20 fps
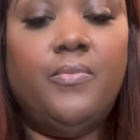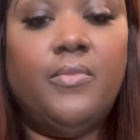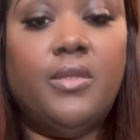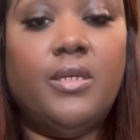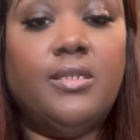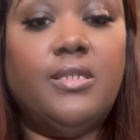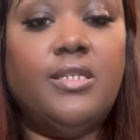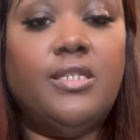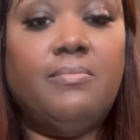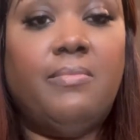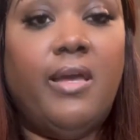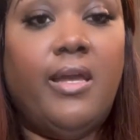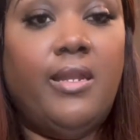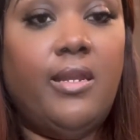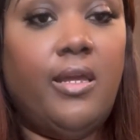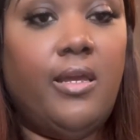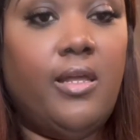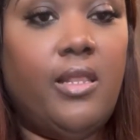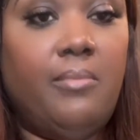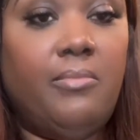This is my
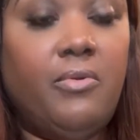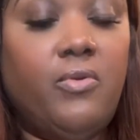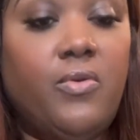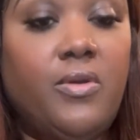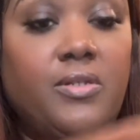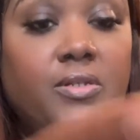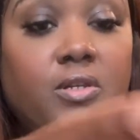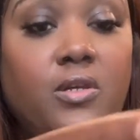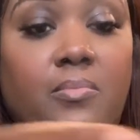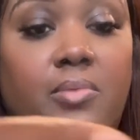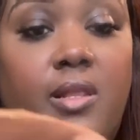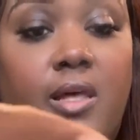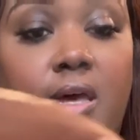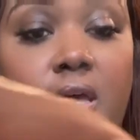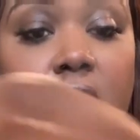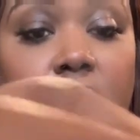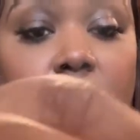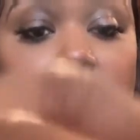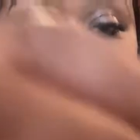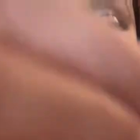nail. I'm going to apply
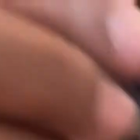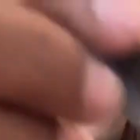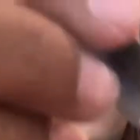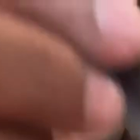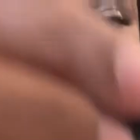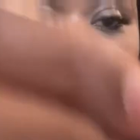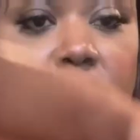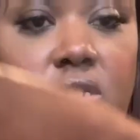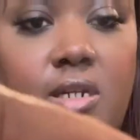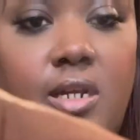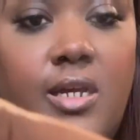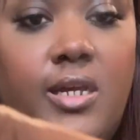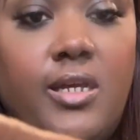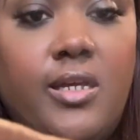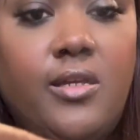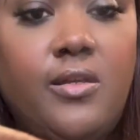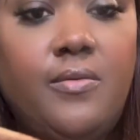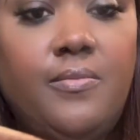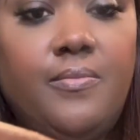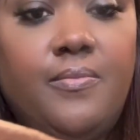it on each
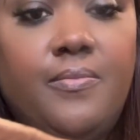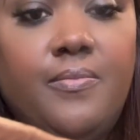nail